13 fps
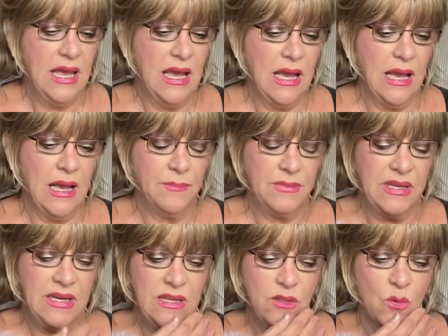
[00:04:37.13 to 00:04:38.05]
Um,
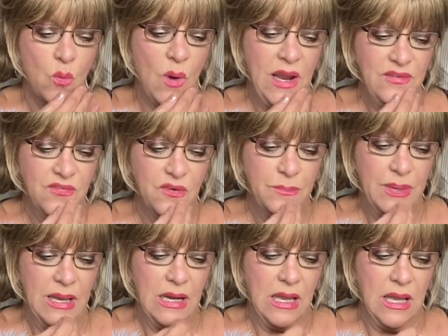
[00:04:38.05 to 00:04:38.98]
getting the white for
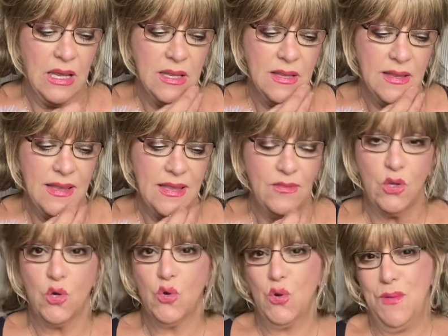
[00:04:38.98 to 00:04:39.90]
Bella and
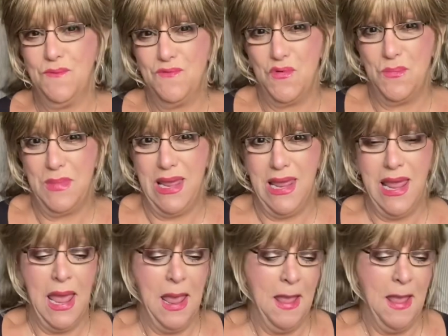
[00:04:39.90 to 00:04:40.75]
the cream for me.